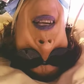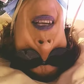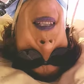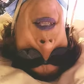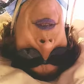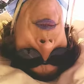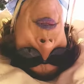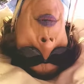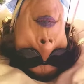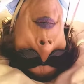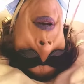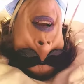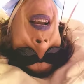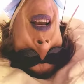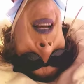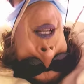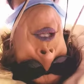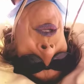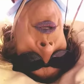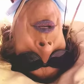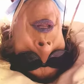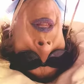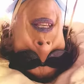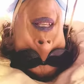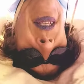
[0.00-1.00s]
he's from a country
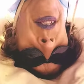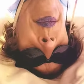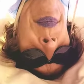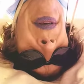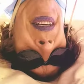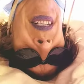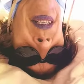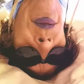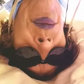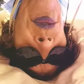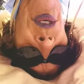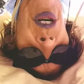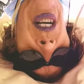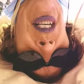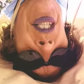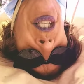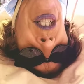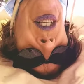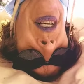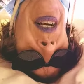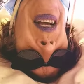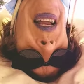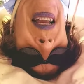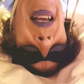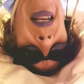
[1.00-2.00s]
that speaks French and
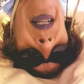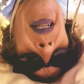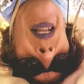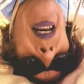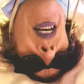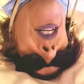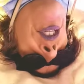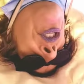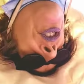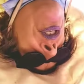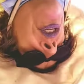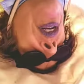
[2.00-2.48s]
English.